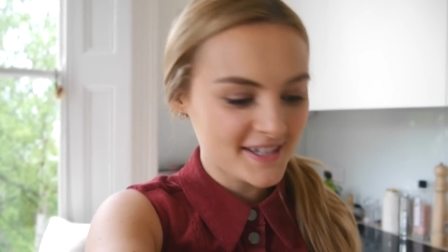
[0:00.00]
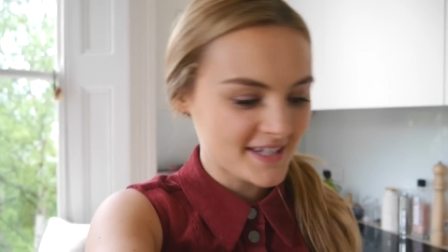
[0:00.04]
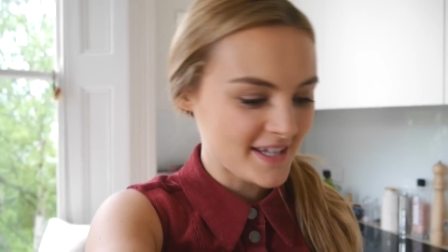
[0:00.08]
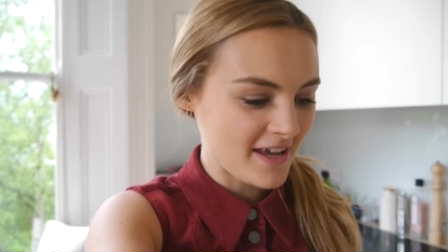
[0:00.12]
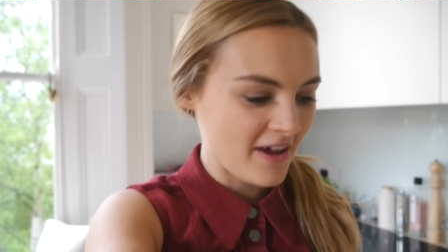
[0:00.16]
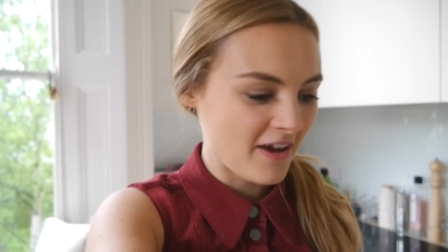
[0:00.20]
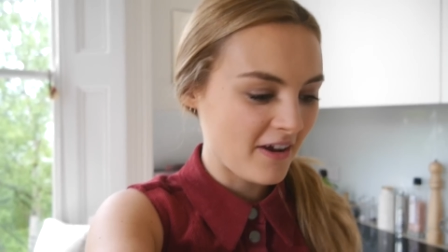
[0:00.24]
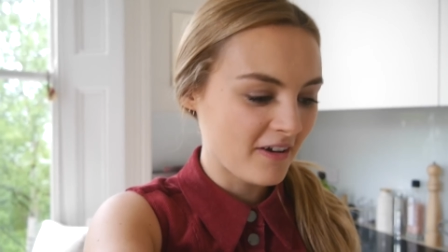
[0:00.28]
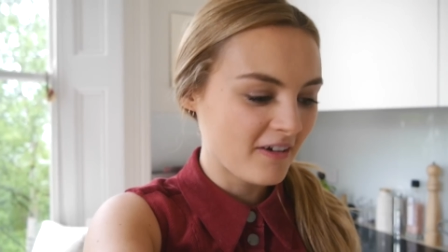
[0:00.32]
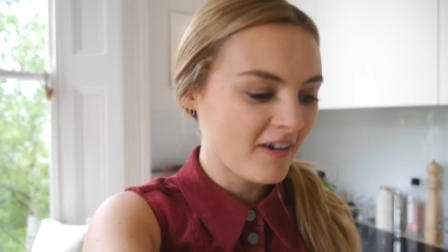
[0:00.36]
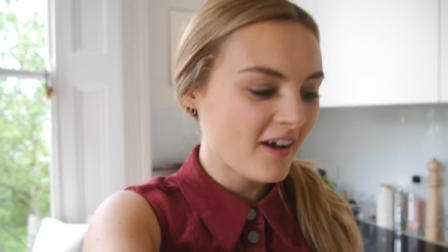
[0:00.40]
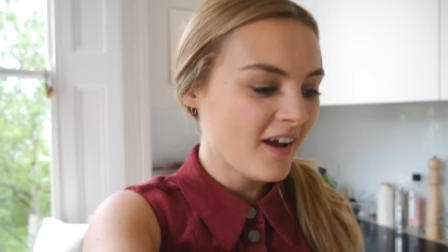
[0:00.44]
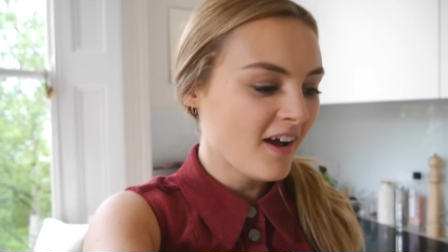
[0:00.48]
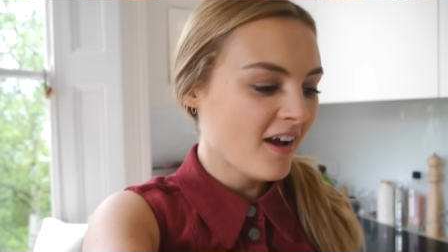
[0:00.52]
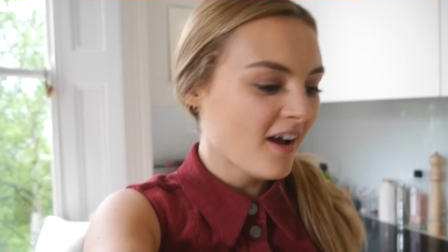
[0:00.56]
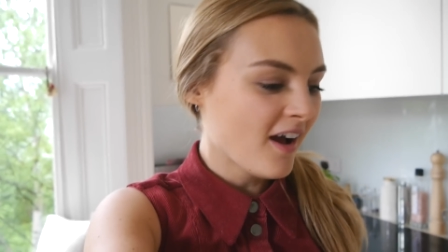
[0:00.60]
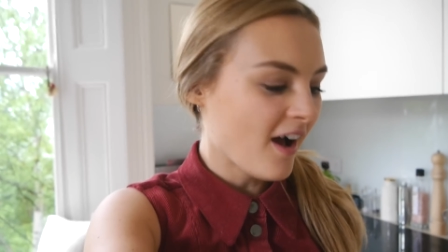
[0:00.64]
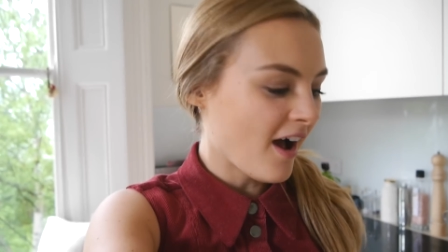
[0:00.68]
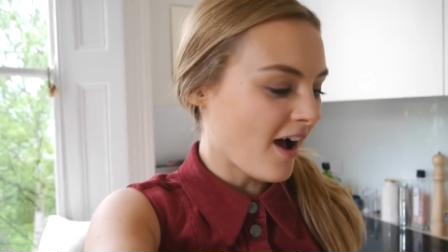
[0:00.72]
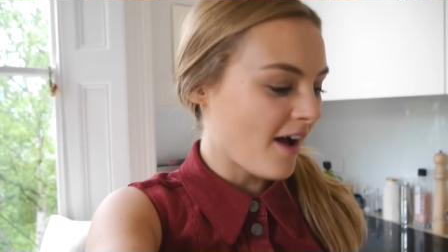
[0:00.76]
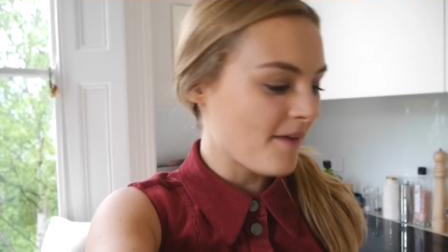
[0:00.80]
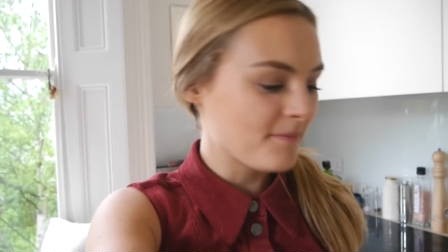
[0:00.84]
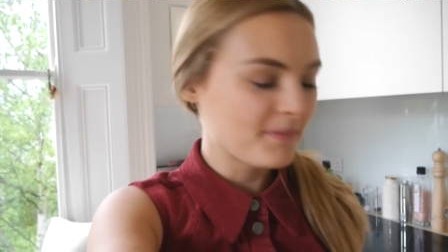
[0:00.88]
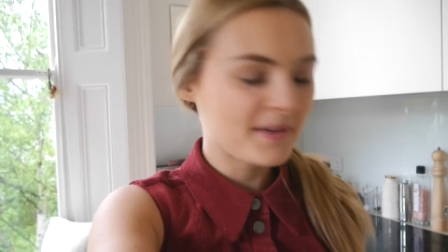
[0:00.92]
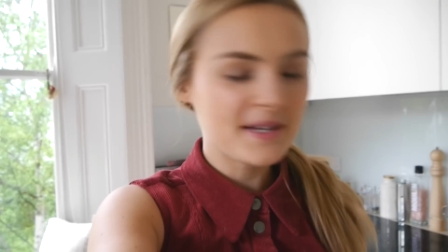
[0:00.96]
So,
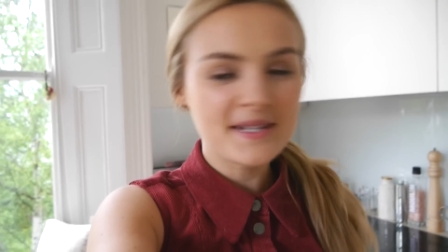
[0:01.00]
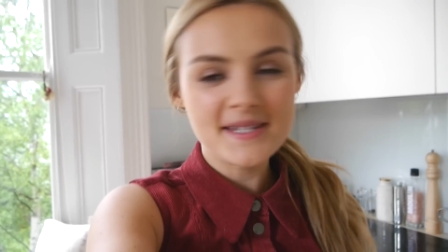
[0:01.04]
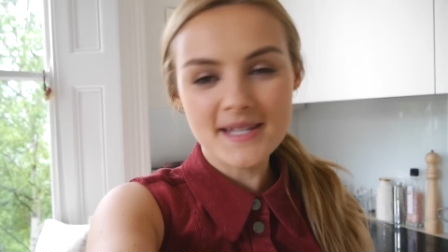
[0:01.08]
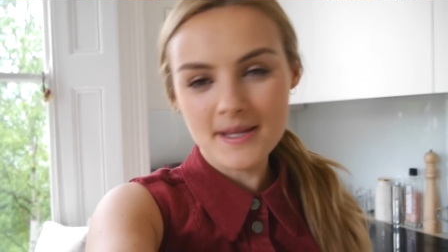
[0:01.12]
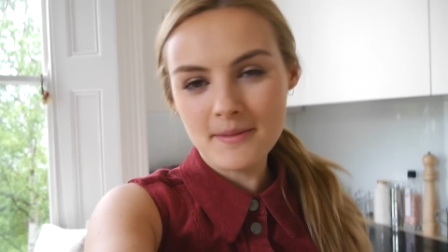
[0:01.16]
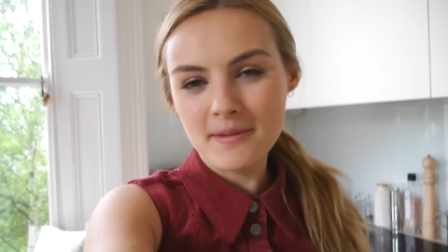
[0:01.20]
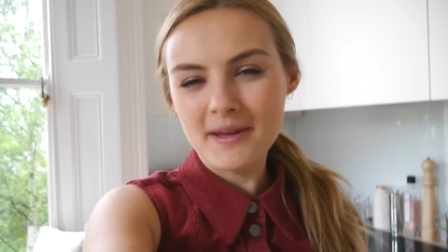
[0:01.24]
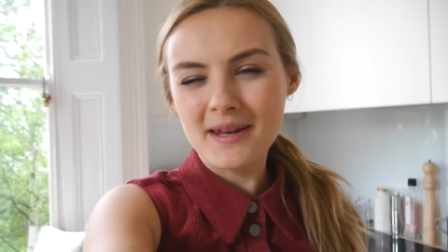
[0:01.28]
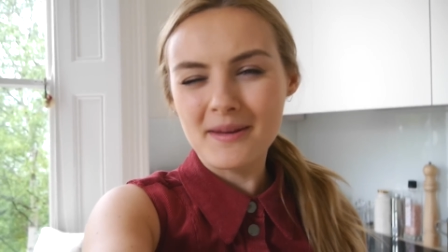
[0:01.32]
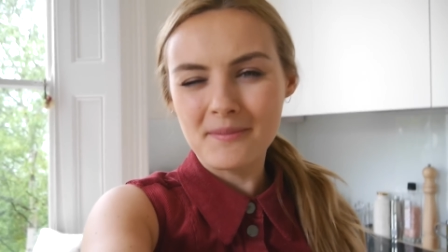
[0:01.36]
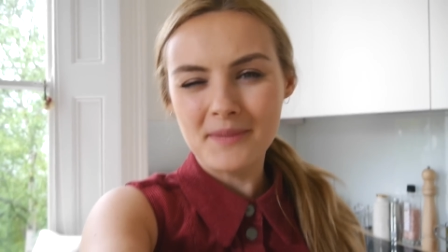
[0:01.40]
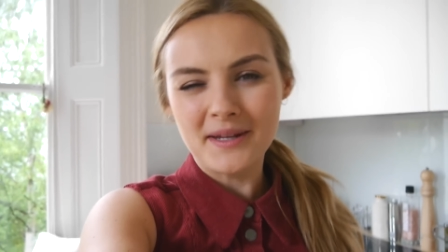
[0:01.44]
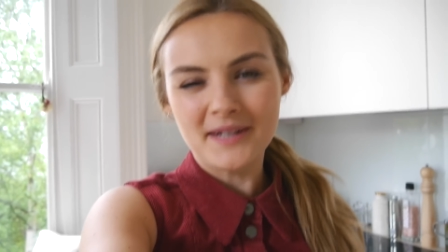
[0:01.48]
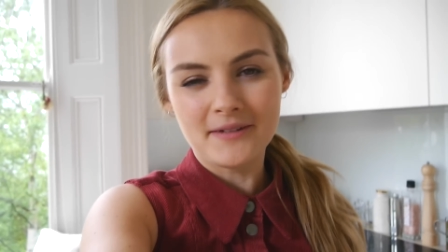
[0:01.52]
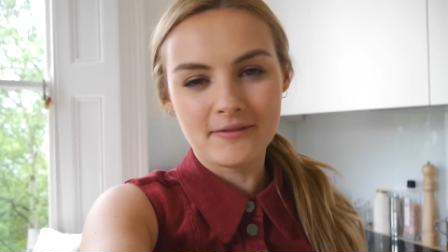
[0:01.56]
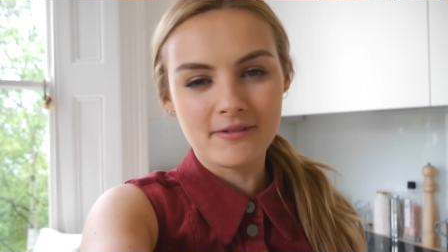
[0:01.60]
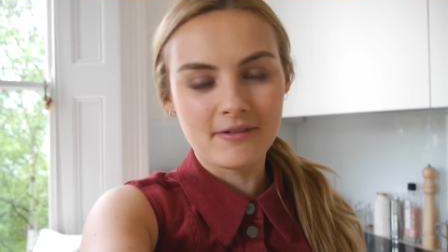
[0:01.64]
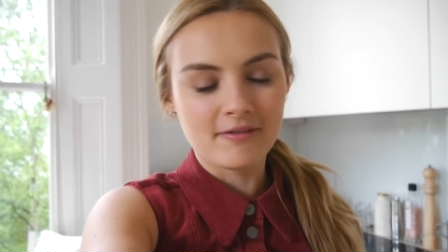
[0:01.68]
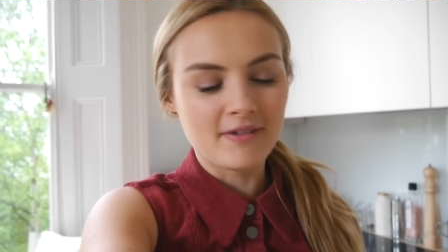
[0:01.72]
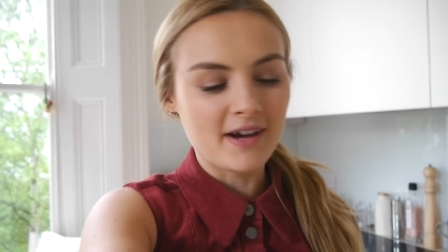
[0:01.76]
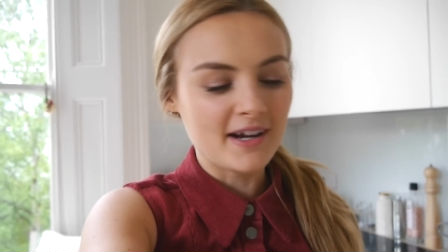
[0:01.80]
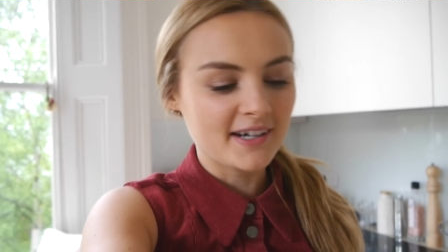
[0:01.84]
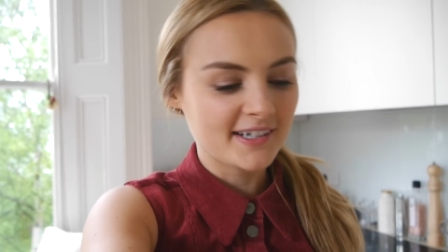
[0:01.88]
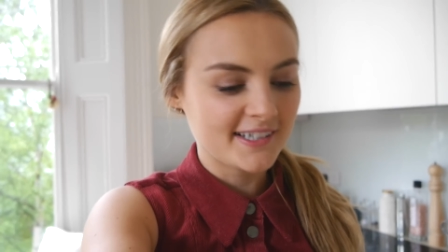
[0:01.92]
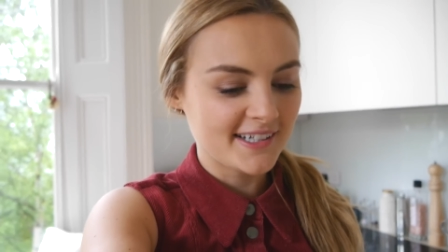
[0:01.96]
because I'm in a bit of
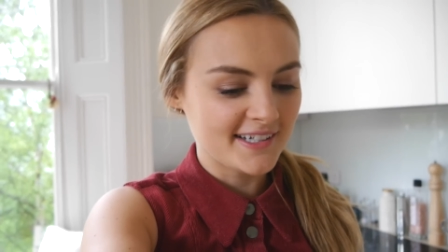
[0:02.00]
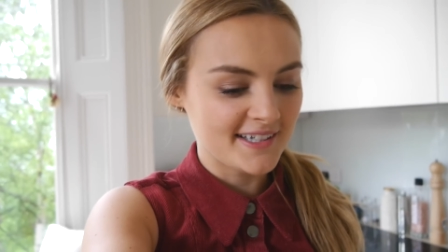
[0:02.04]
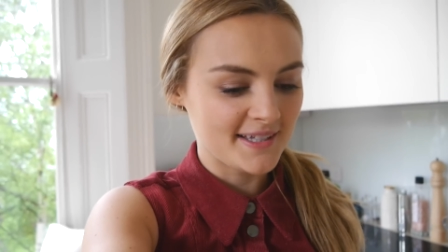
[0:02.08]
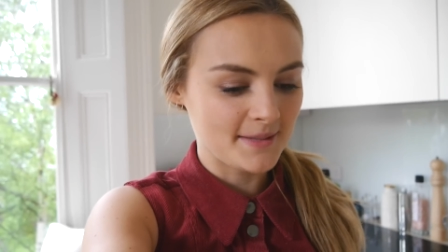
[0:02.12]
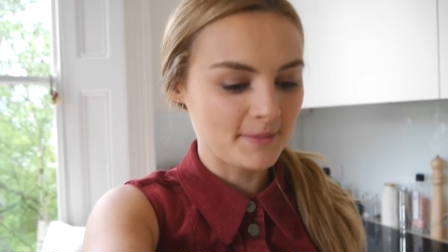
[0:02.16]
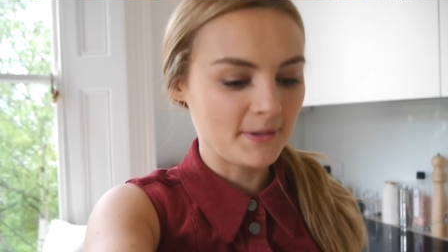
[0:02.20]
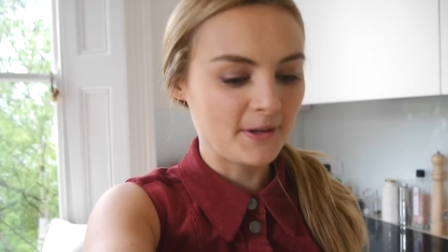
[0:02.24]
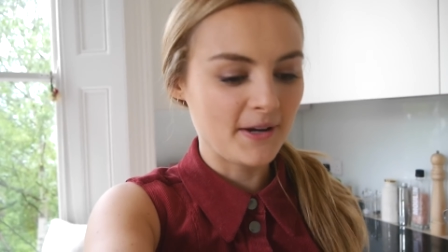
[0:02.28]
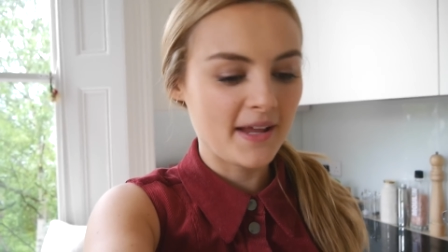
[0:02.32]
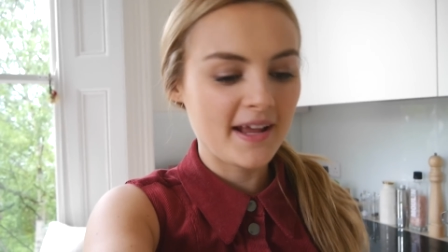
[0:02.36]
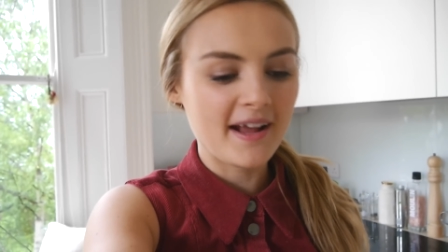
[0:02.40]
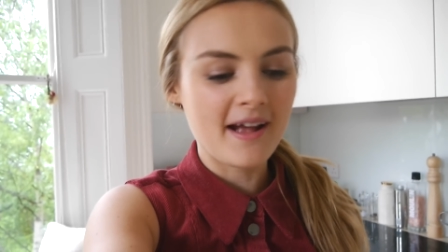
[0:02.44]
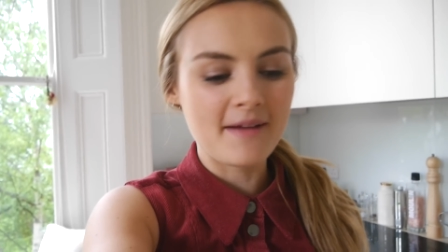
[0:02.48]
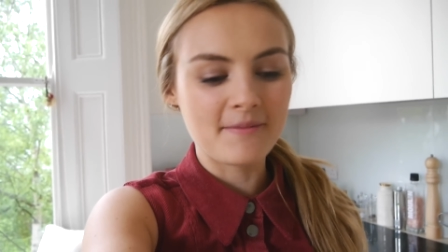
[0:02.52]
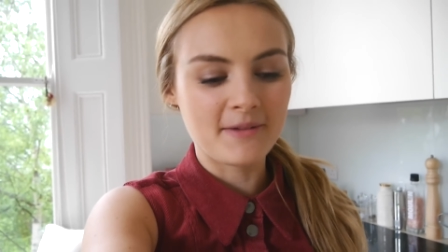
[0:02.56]
a rush this morning,